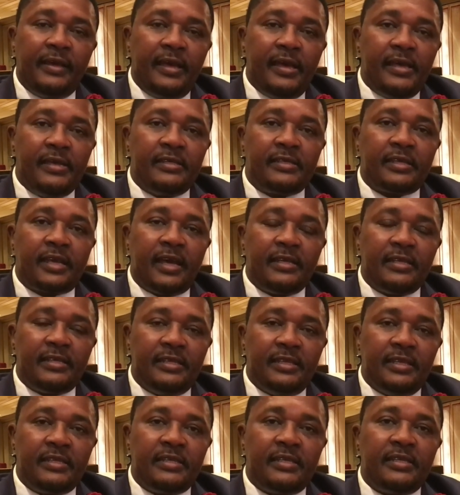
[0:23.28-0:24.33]
as
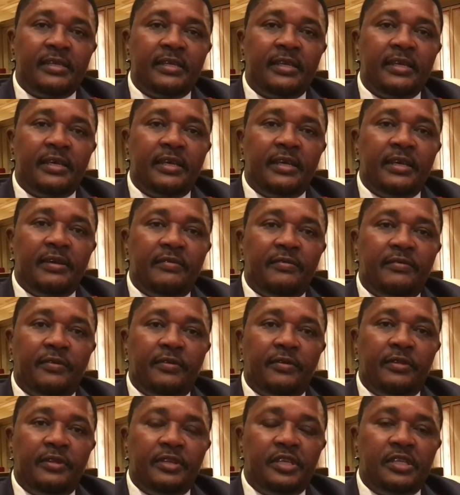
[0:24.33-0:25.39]
candidate
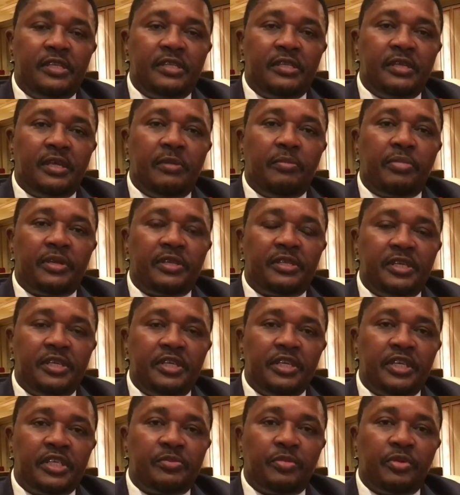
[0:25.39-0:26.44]
for this
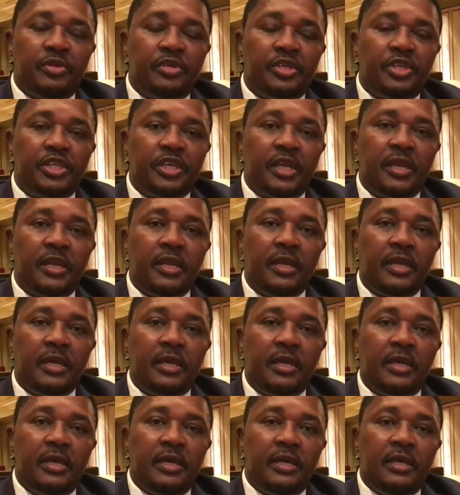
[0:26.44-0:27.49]
prestigious position
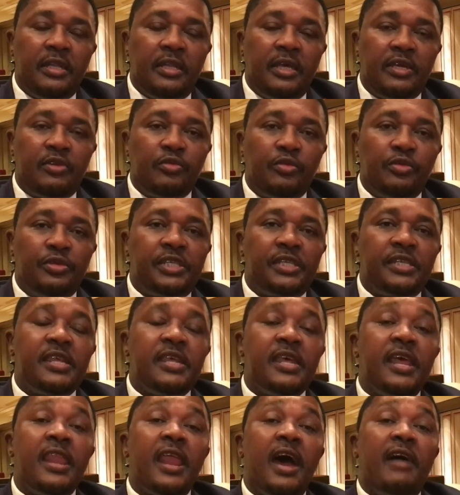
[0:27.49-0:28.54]
that will
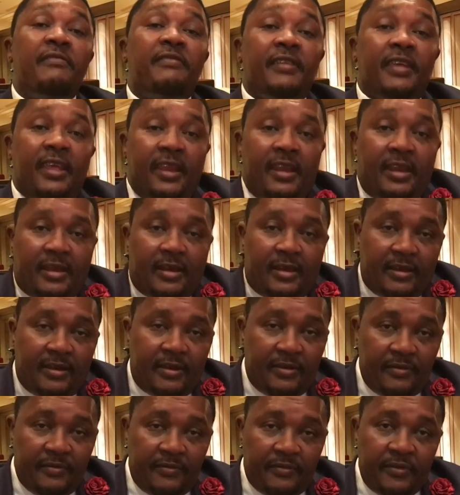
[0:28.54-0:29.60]
see an African
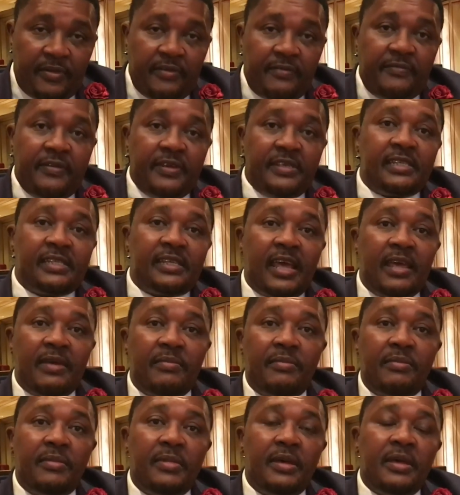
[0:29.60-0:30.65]
for the first
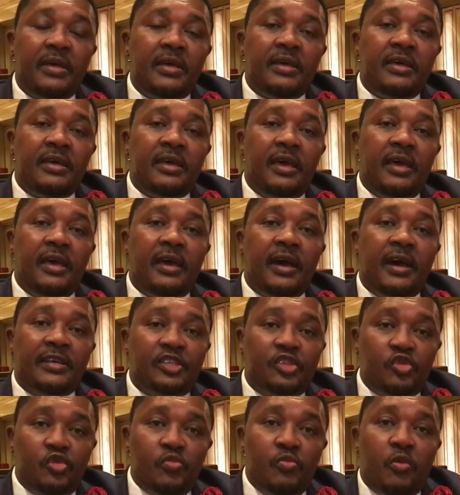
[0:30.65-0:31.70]
time
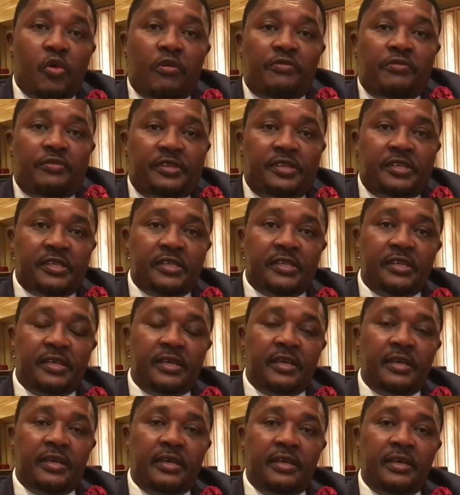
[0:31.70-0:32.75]
assume office
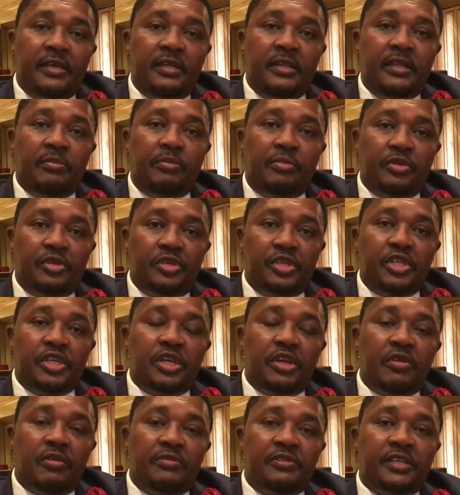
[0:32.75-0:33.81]
in the
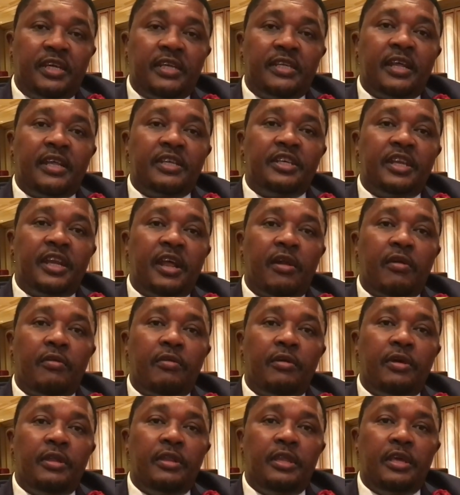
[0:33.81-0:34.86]
position of Secretary General
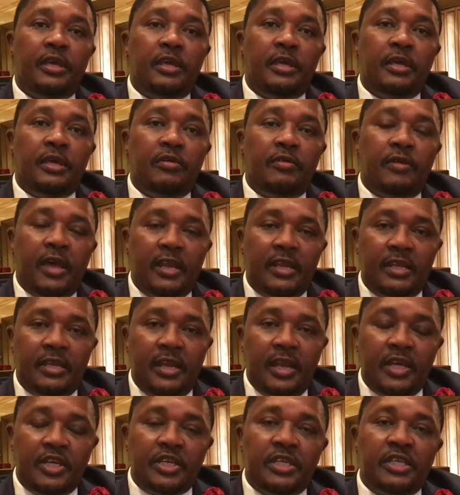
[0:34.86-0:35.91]
at the United
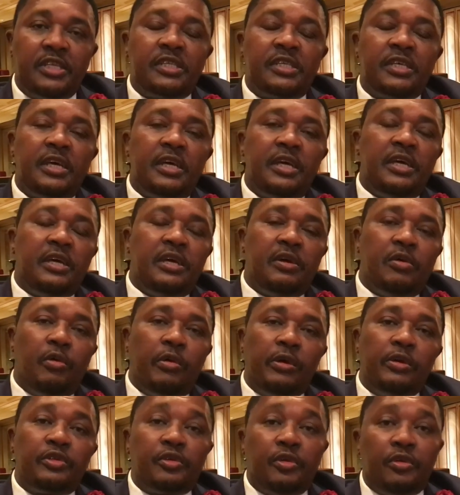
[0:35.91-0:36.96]
Nations
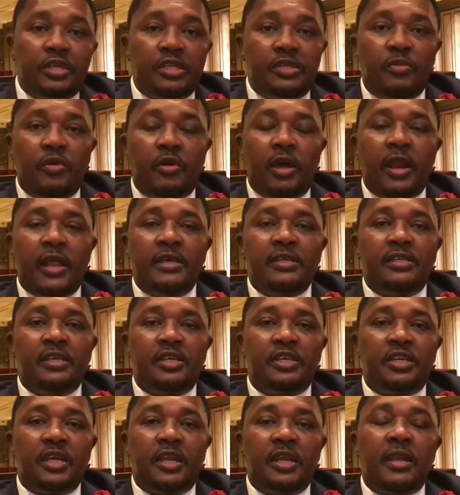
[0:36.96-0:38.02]
World Tourism
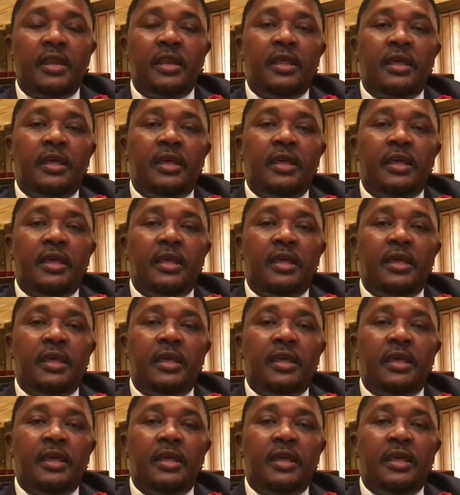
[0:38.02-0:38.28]
Organization